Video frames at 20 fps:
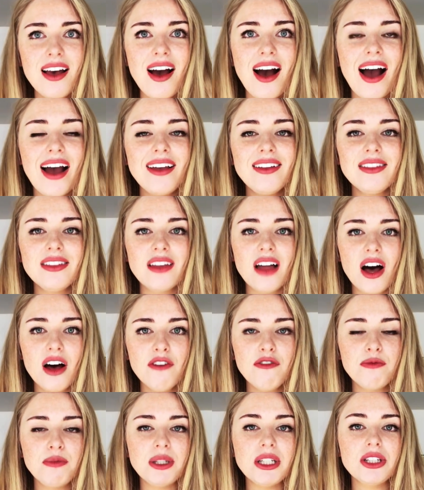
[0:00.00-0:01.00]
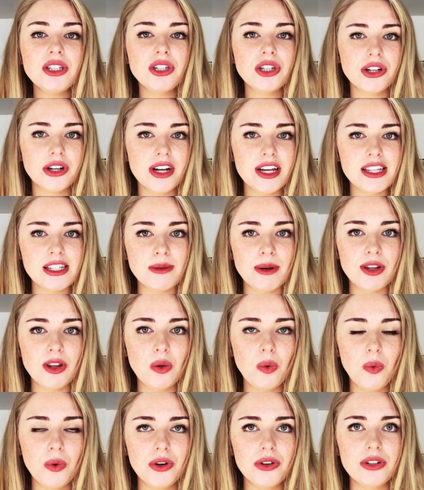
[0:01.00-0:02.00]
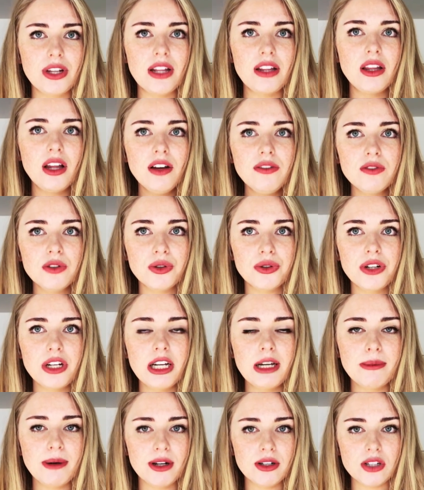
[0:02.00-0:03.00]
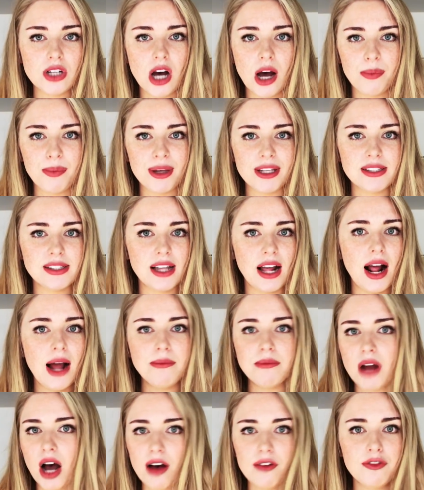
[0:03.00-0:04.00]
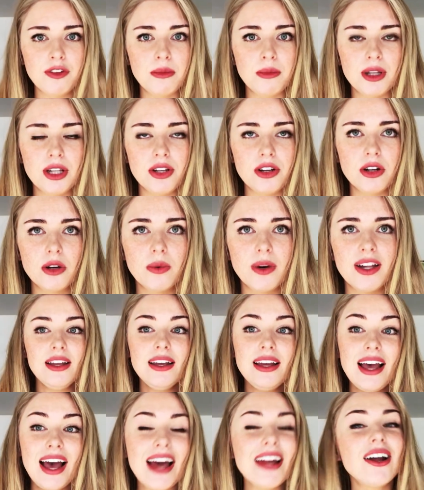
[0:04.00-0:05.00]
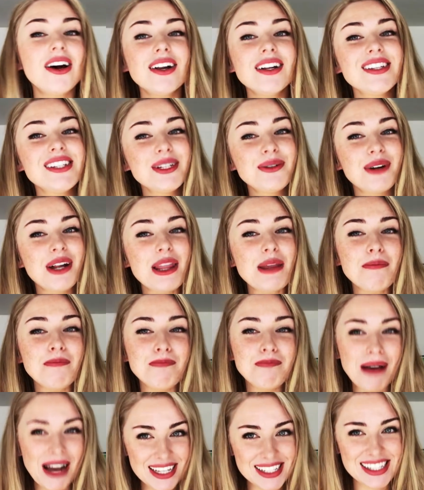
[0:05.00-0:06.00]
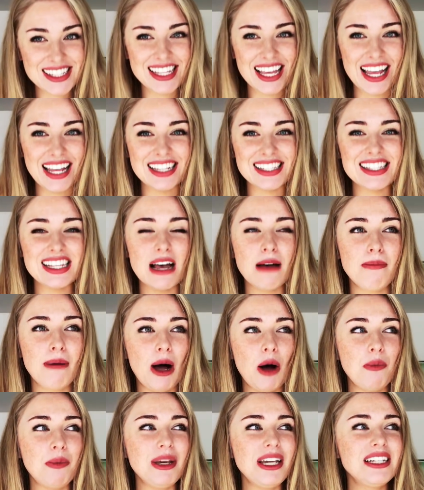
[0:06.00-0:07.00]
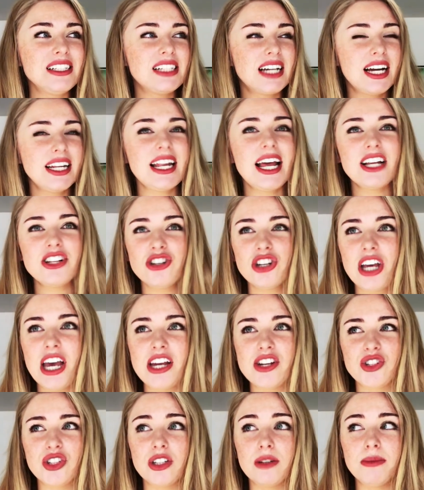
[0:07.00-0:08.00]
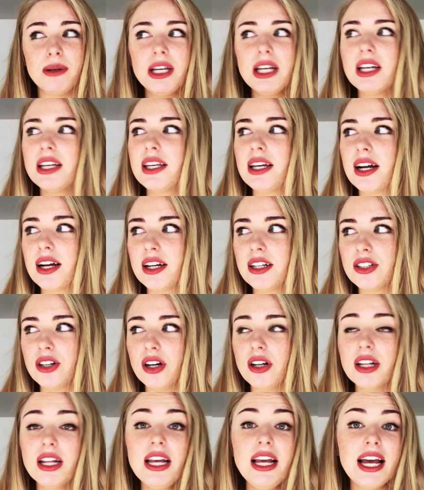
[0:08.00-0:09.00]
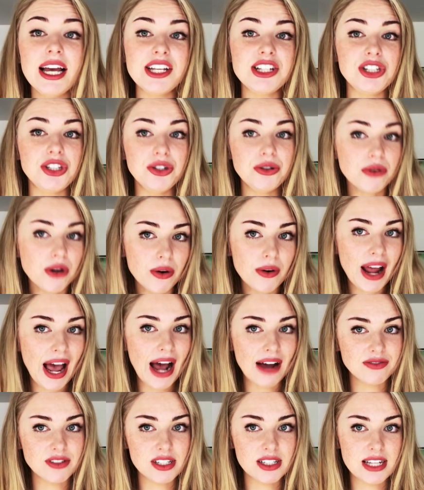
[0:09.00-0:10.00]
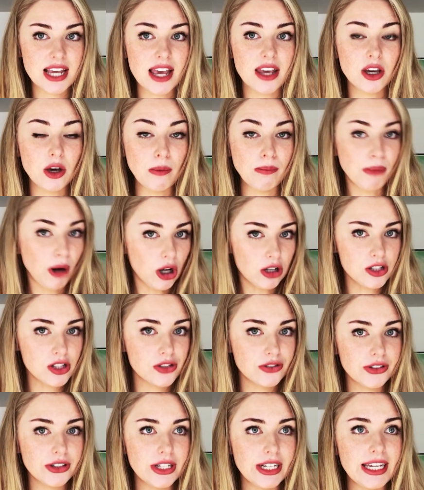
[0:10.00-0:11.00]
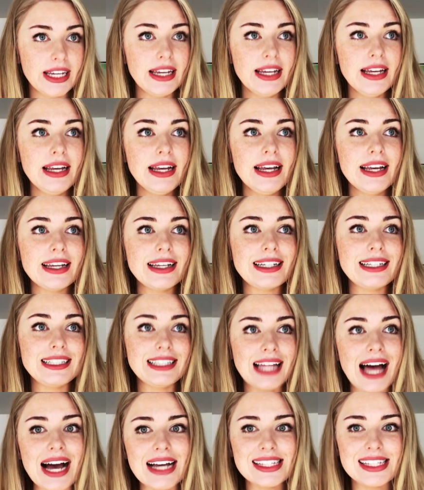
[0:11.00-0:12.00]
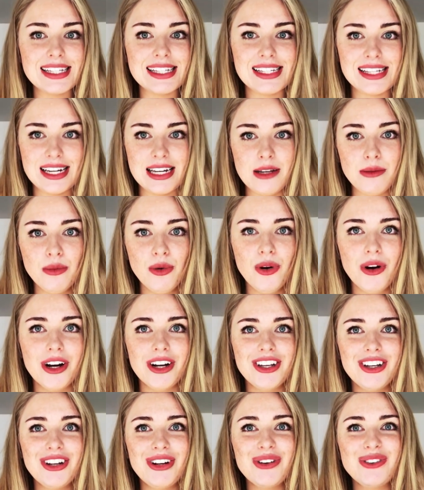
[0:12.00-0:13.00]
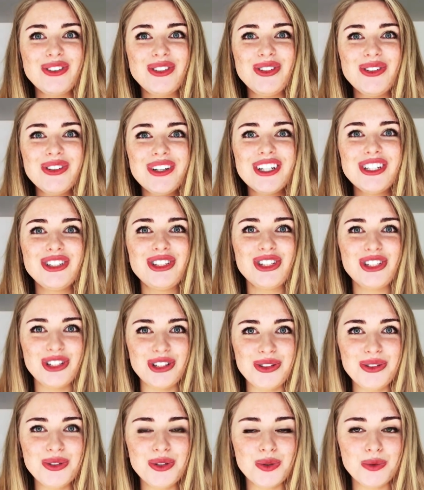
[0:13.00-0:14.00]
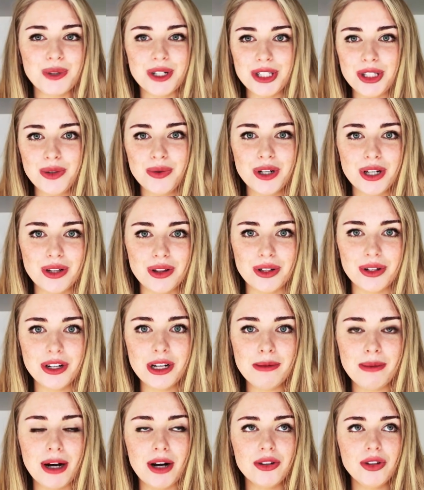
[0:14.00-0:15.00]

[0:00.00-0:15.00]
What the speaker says: I love being curious about the world. I love learning about topics that I'm not familiar with. And honestly, one of the best things about being done education, being a young adult, is you don't have to take compulsory classes anymore. You can choose what you want to learn about.